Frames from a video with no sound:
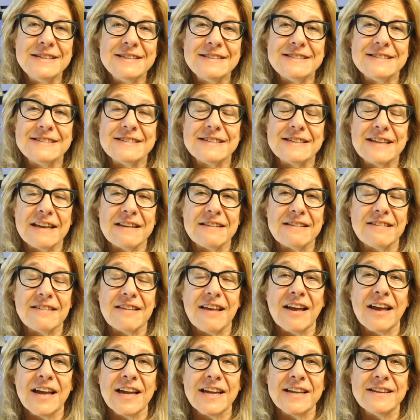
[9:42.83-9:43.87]
sit
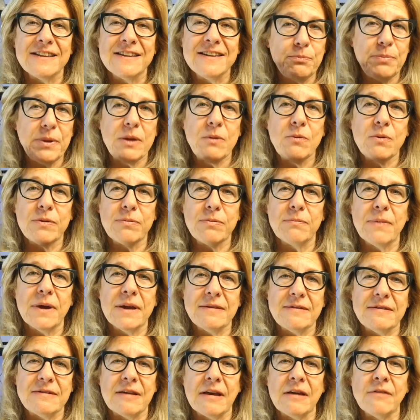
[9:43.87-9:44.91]
outside, be with
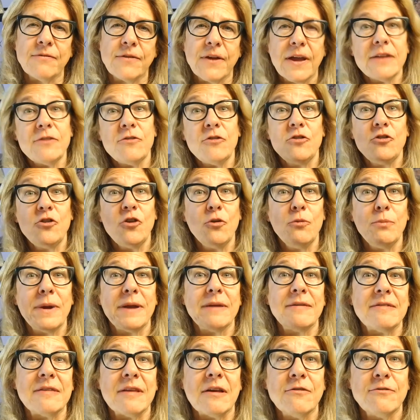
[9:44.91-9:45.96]
myself, get to know
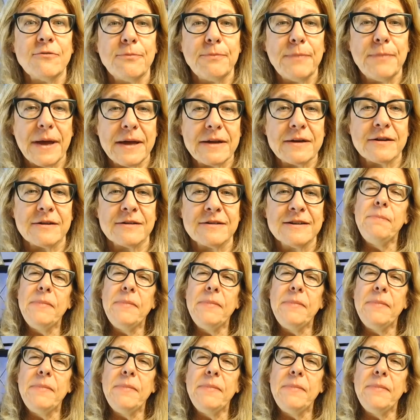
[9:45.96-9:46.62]
myself better.